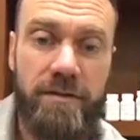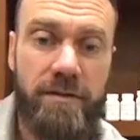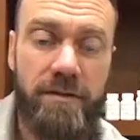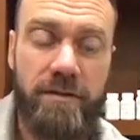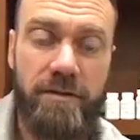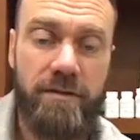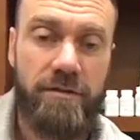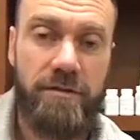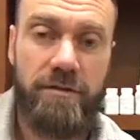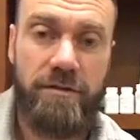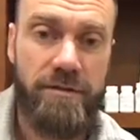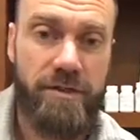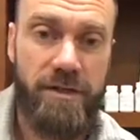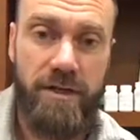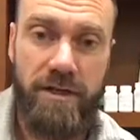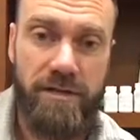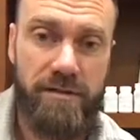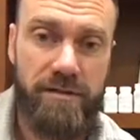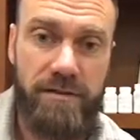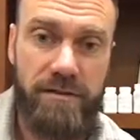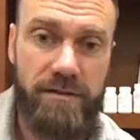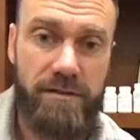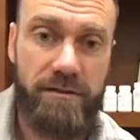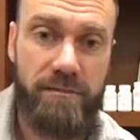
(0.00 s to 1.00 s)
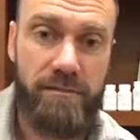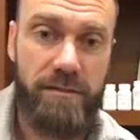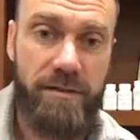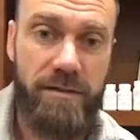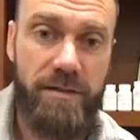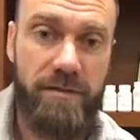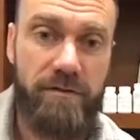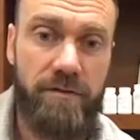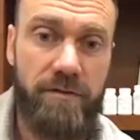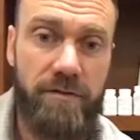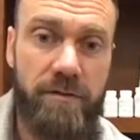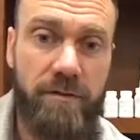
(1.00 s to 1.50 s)
your GI system is
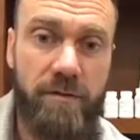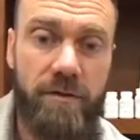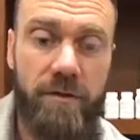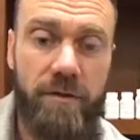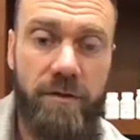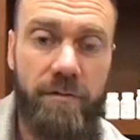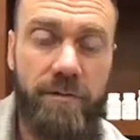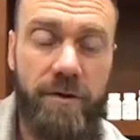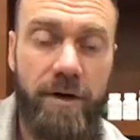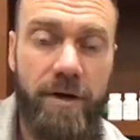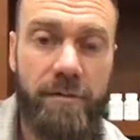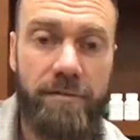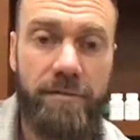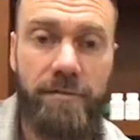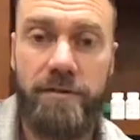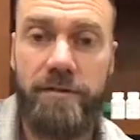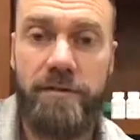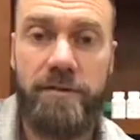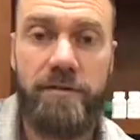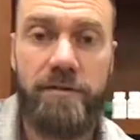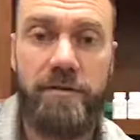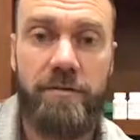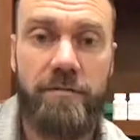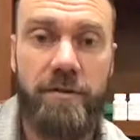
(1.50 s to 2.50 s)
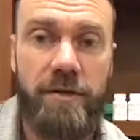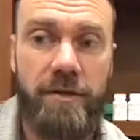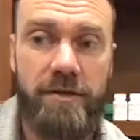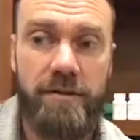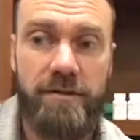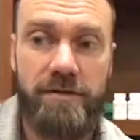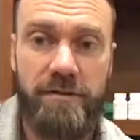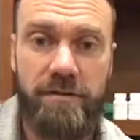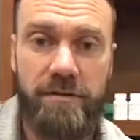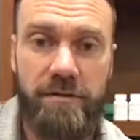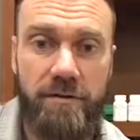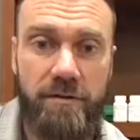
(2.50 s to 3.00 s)
never going to work properly. Your
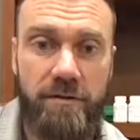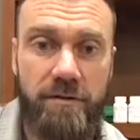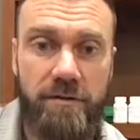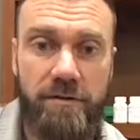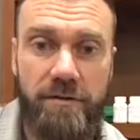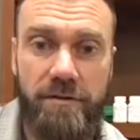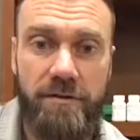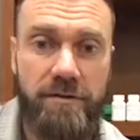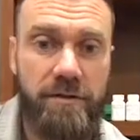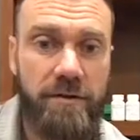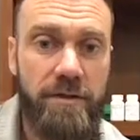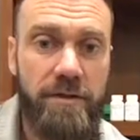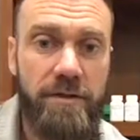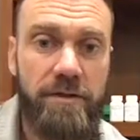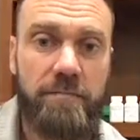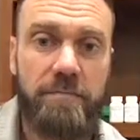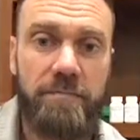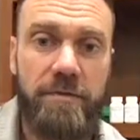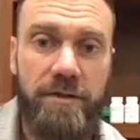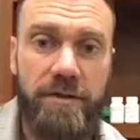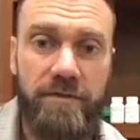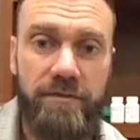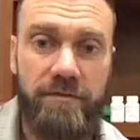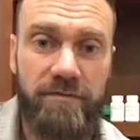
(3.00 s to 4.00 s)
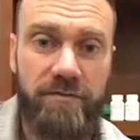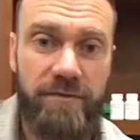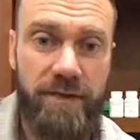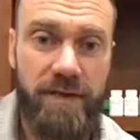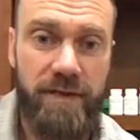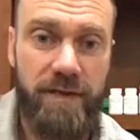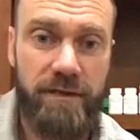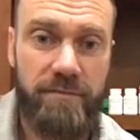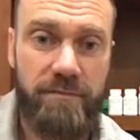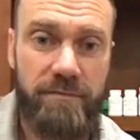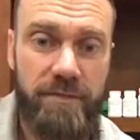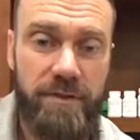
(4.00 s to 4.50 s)
body's going to always be
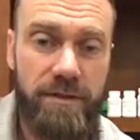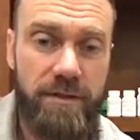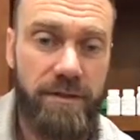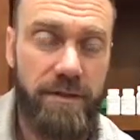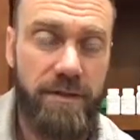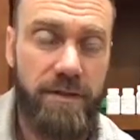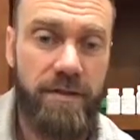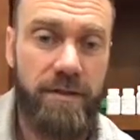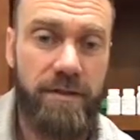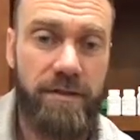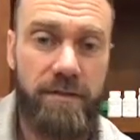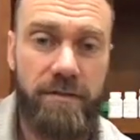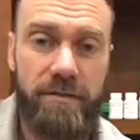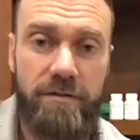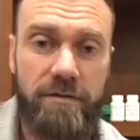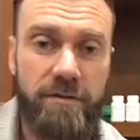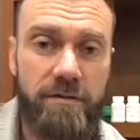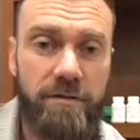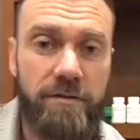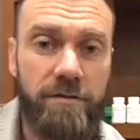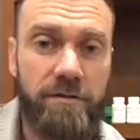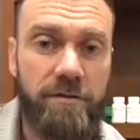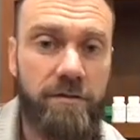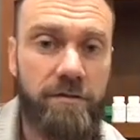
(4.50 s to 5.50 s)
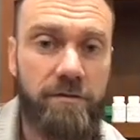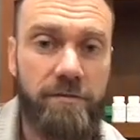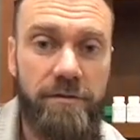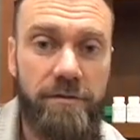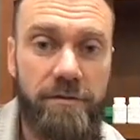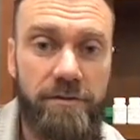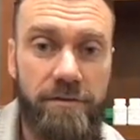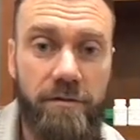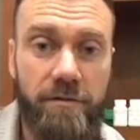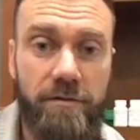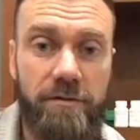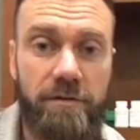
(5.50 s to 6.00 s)
inflamed, and you're going to be
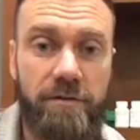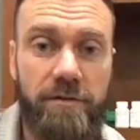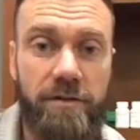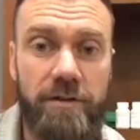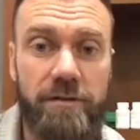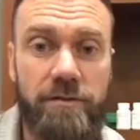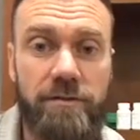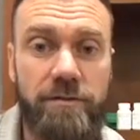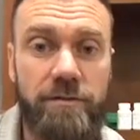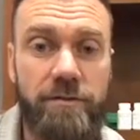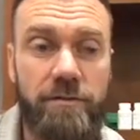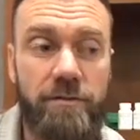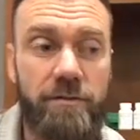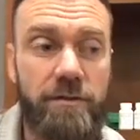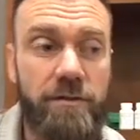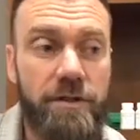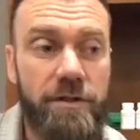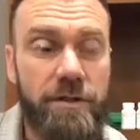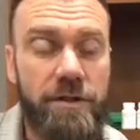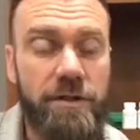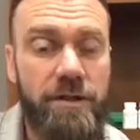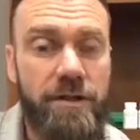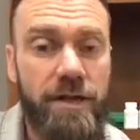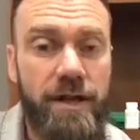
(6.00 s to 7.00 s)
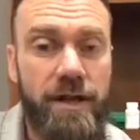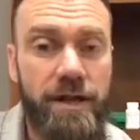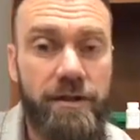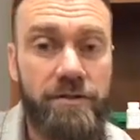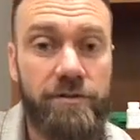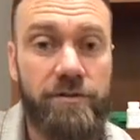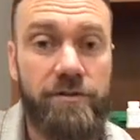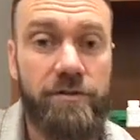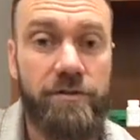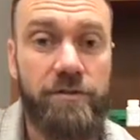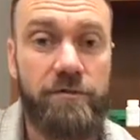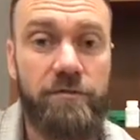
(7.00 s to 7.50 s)
starving to
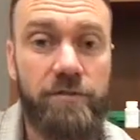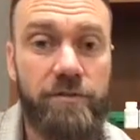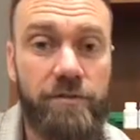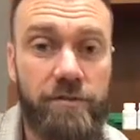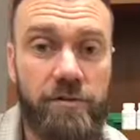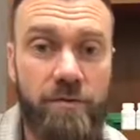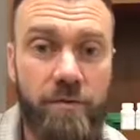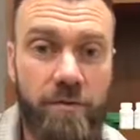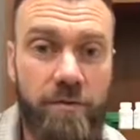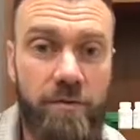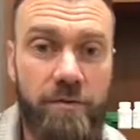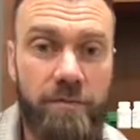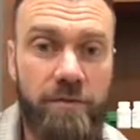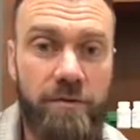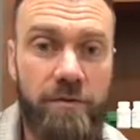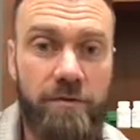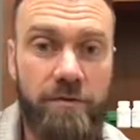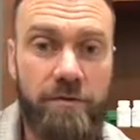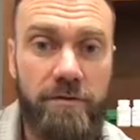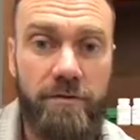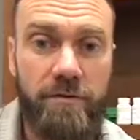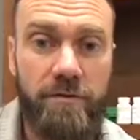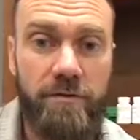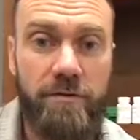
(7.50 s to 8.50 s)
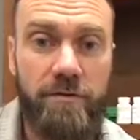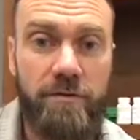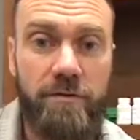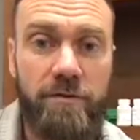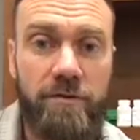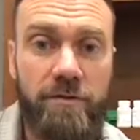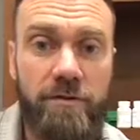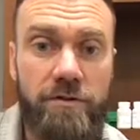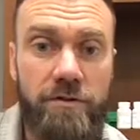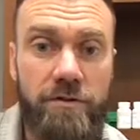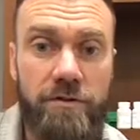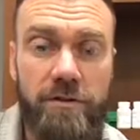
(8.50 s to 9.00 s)
actually absorb your
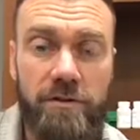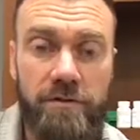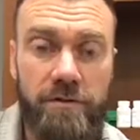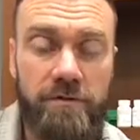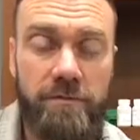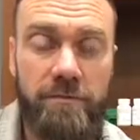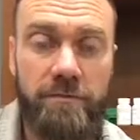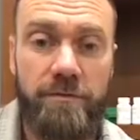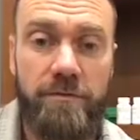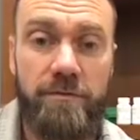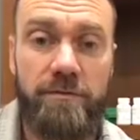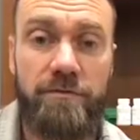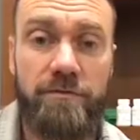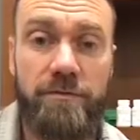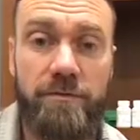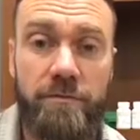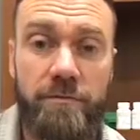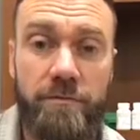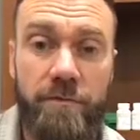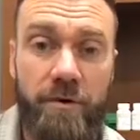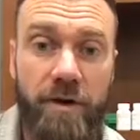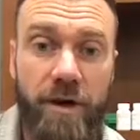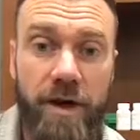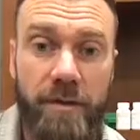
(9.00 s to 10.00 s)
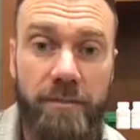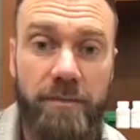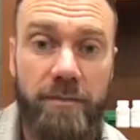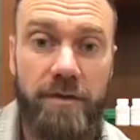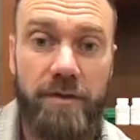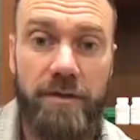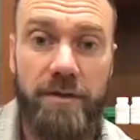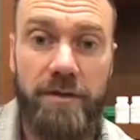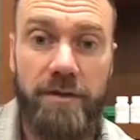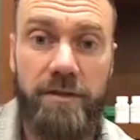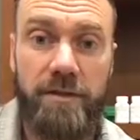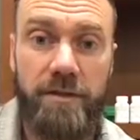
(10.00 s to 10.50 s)
nutrients from your food
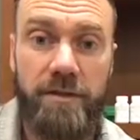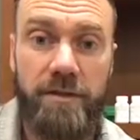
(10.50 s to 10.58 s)
properly.